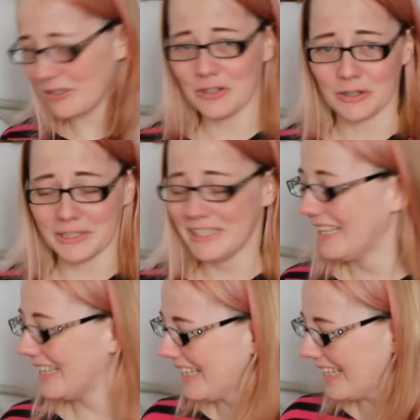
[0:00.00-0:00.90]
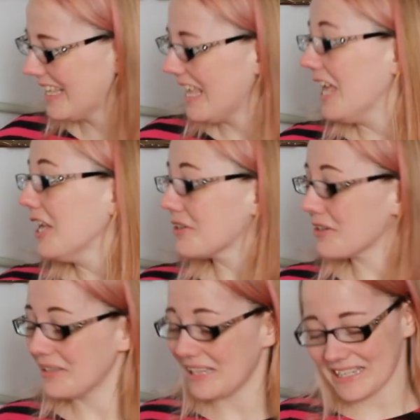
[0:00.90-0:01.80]
yarn.
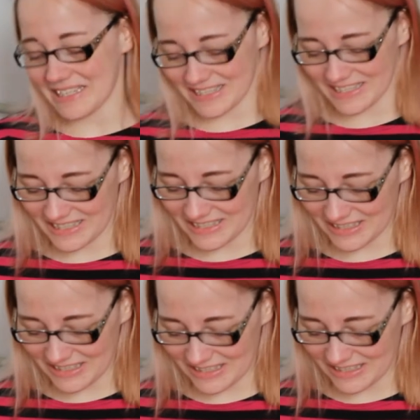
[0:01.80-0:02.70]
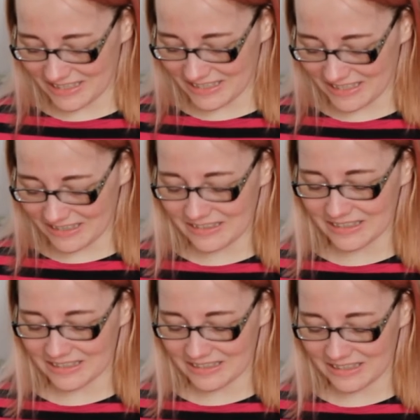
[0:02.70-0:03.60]
So last
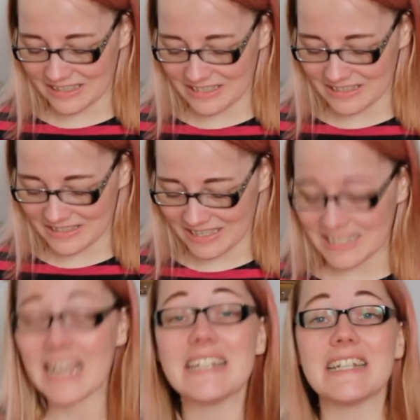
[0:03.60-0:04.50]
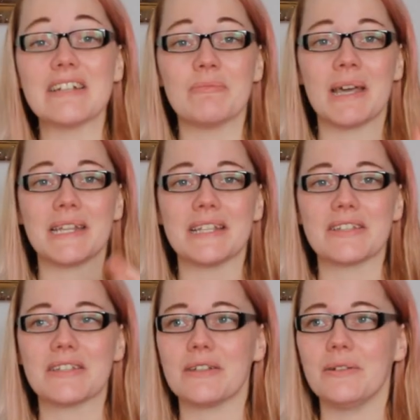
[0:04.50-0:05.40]
knit night I did
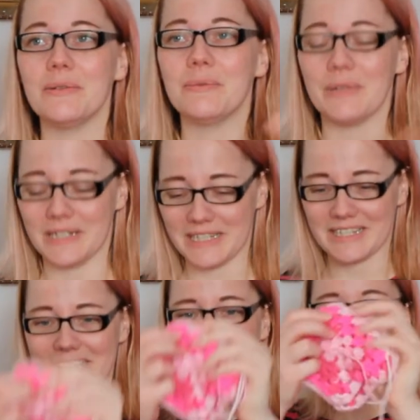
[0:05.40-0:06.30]
manage to finish